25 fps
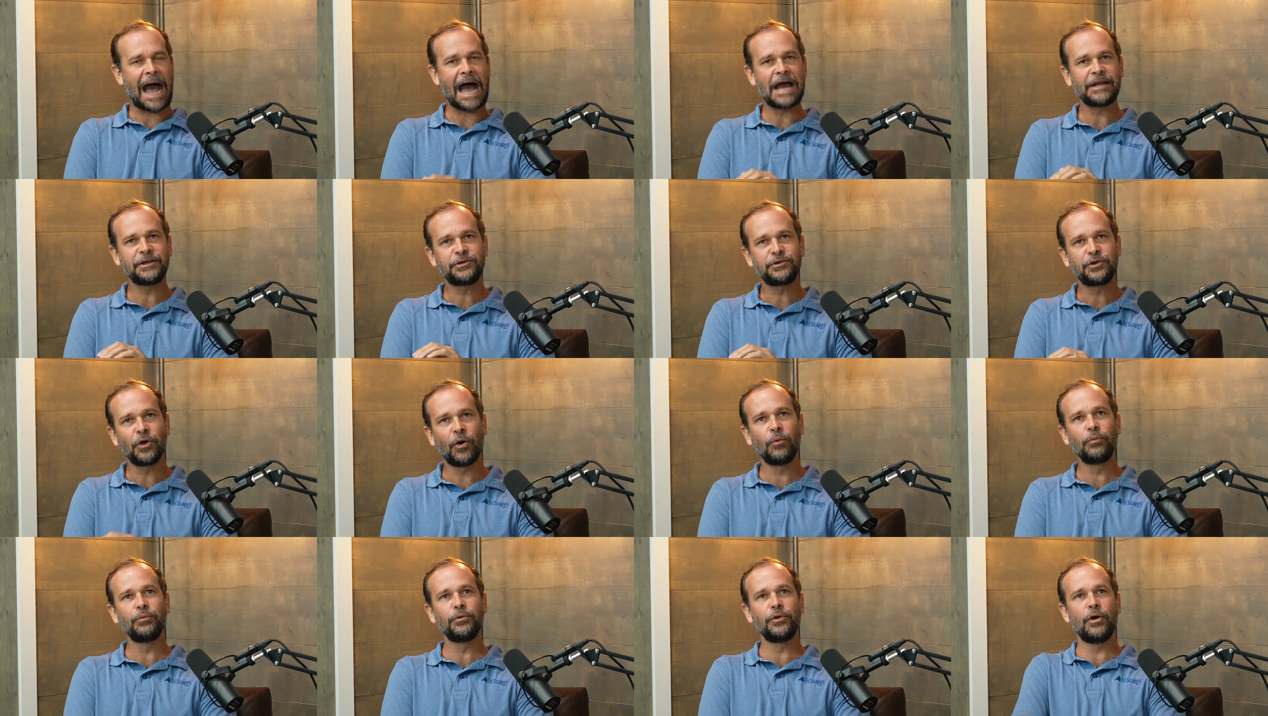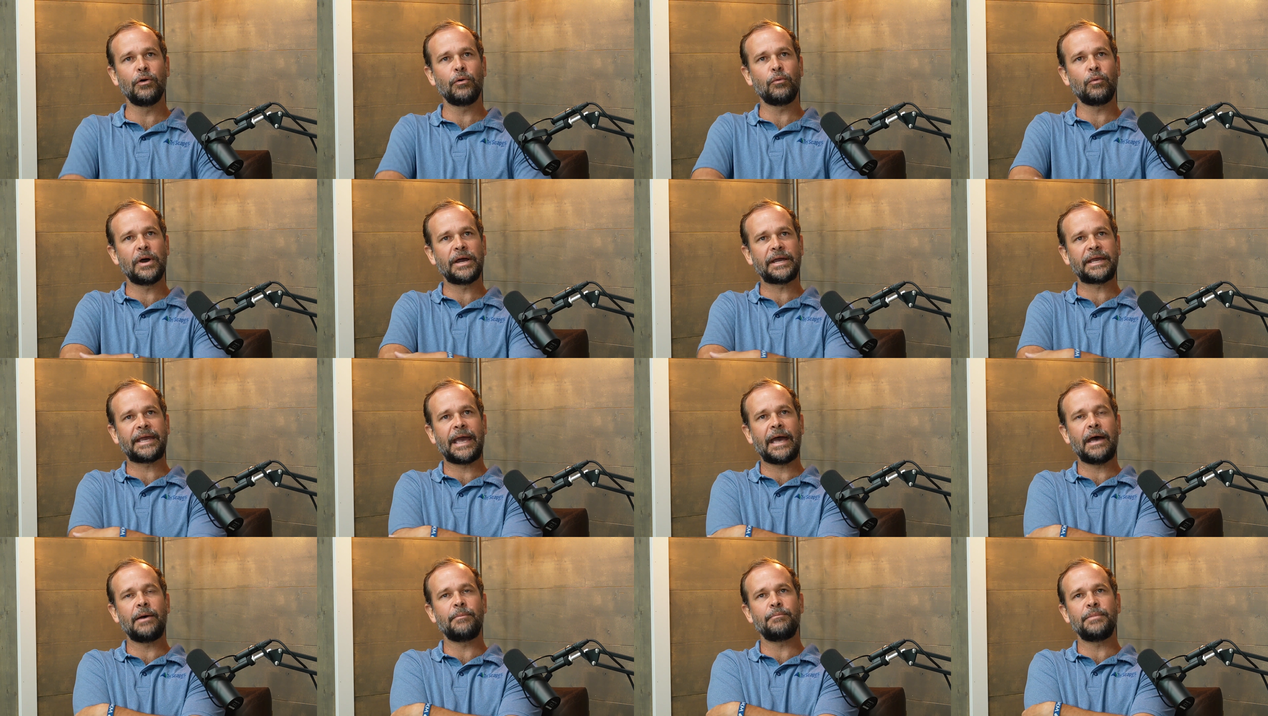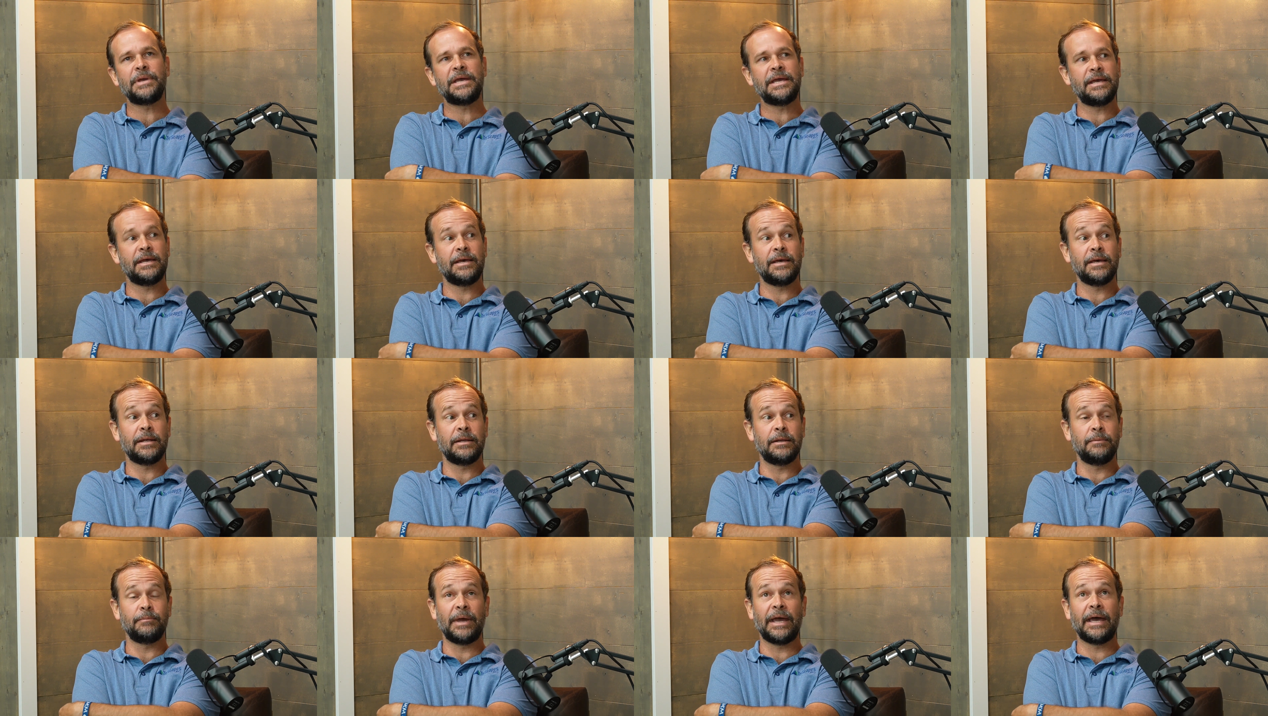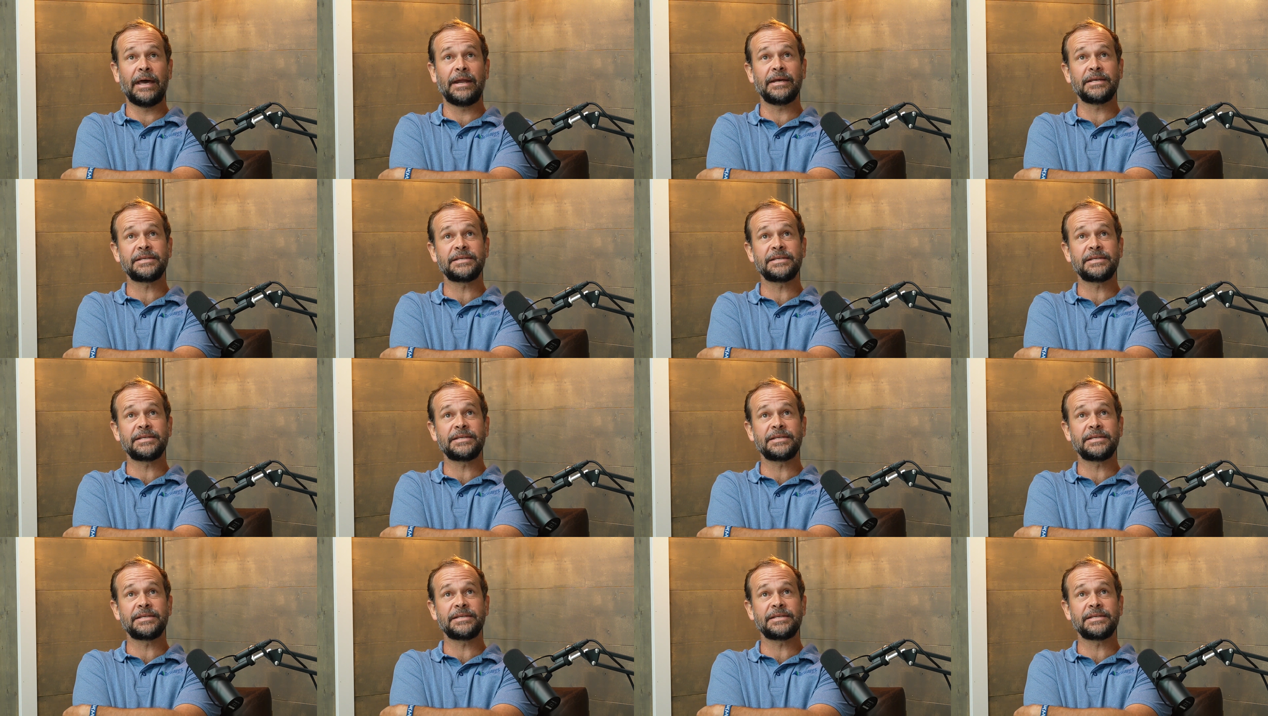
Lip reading: I don't know what kept me in, man,